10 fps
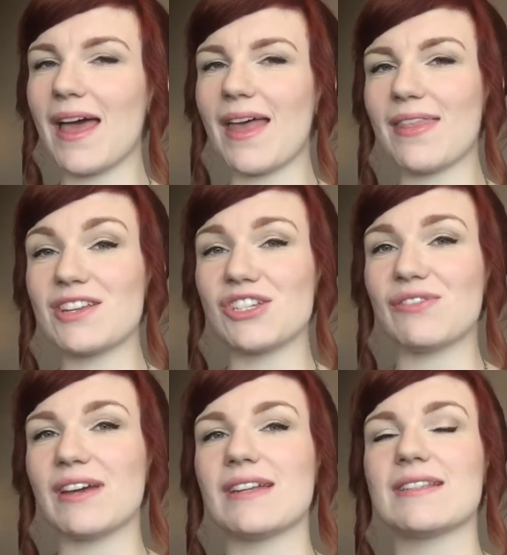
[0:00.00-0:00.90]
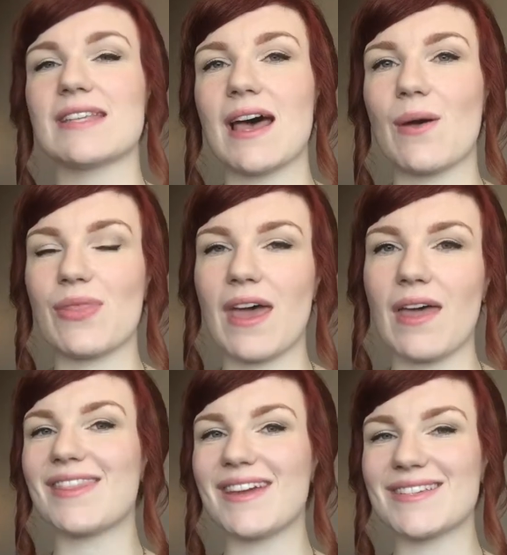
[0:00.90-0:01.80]
And then she finds out
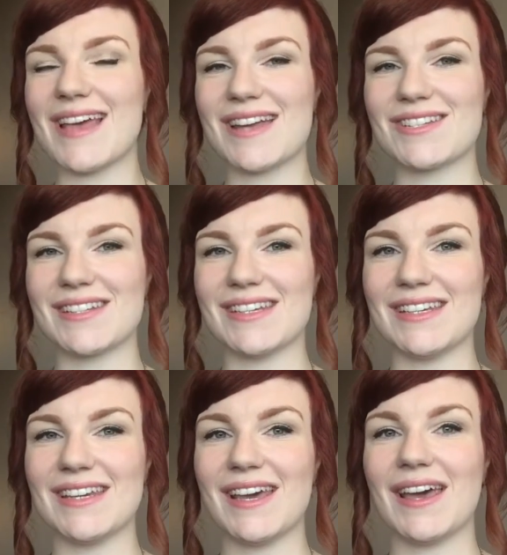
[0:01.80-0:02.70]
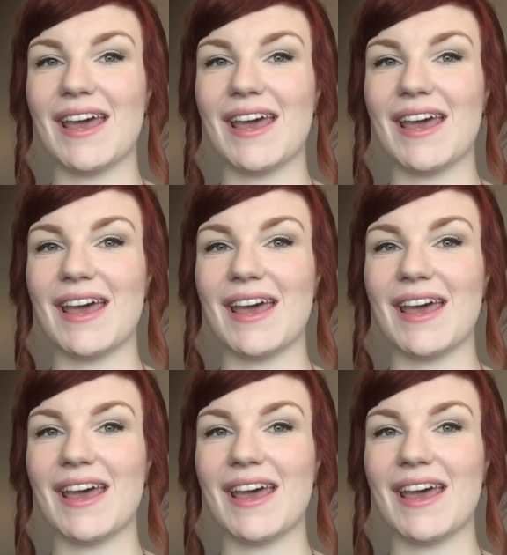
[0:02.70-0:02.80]
that there's actually